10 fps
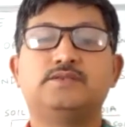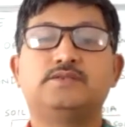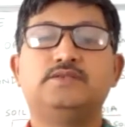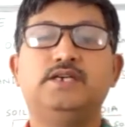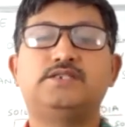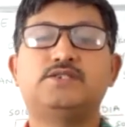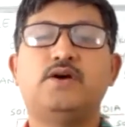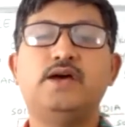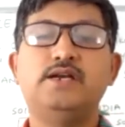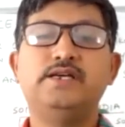This
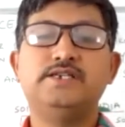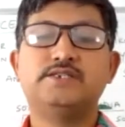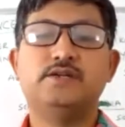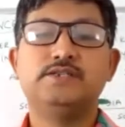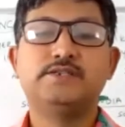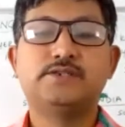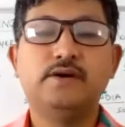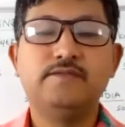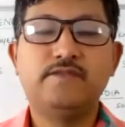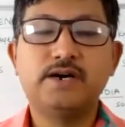soil is
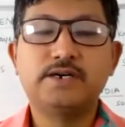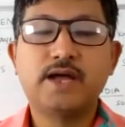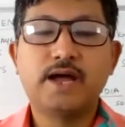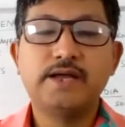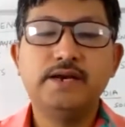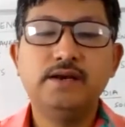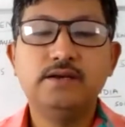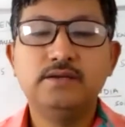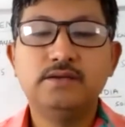also fertile,